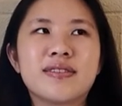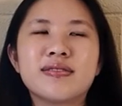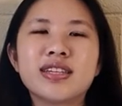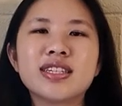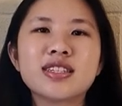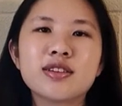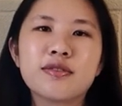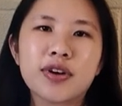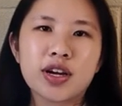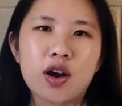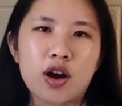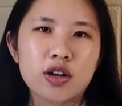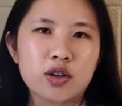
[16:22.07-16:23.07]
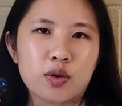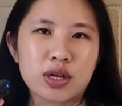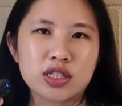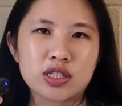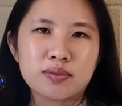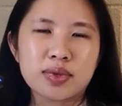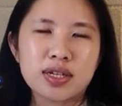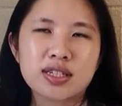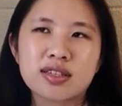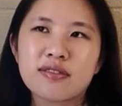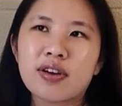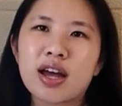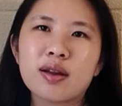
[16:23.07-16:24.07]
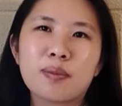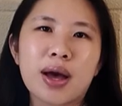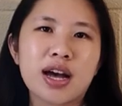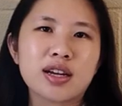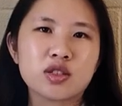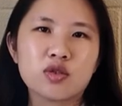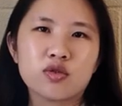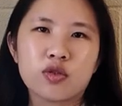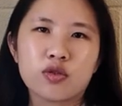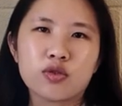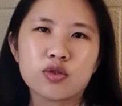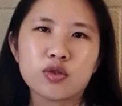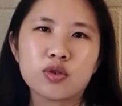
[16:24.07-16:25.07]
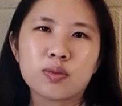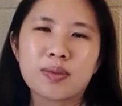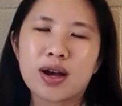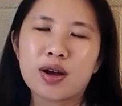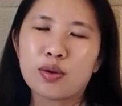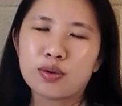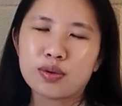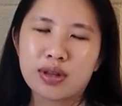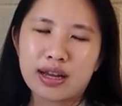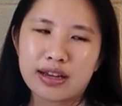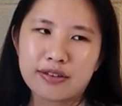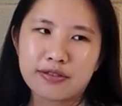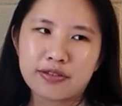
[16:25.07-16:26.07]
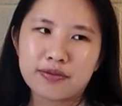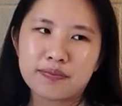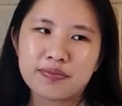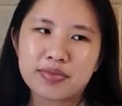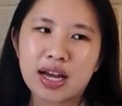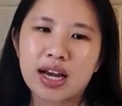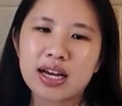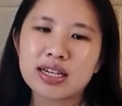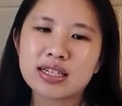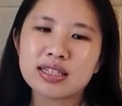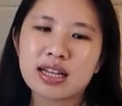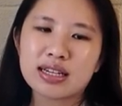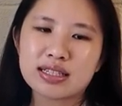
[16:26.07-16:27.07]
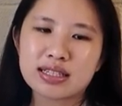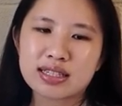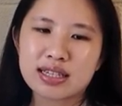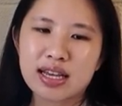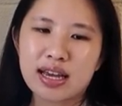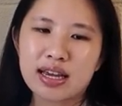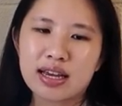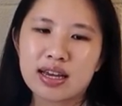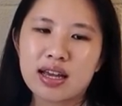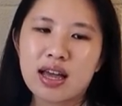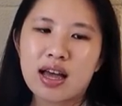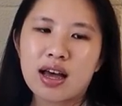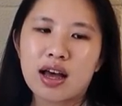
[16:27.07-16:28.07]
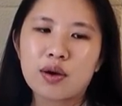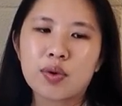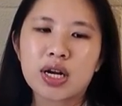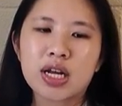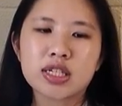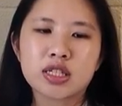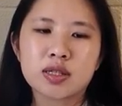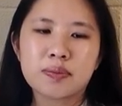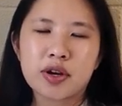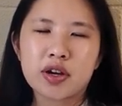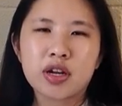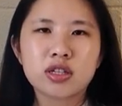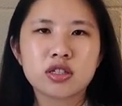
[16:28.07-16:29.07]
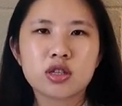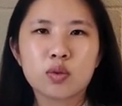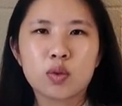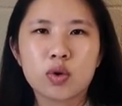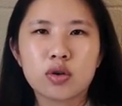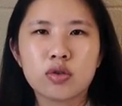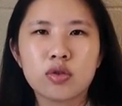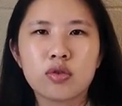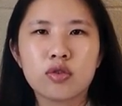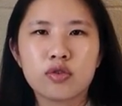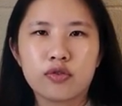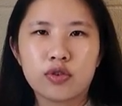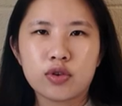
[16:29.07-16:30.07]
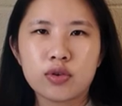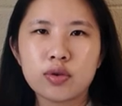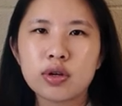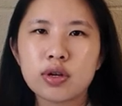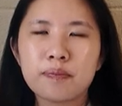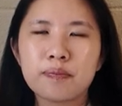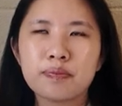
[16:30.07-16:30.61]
this is a very hard question because I've had a passion for food my whole life. I like to say I want to experience the world through food.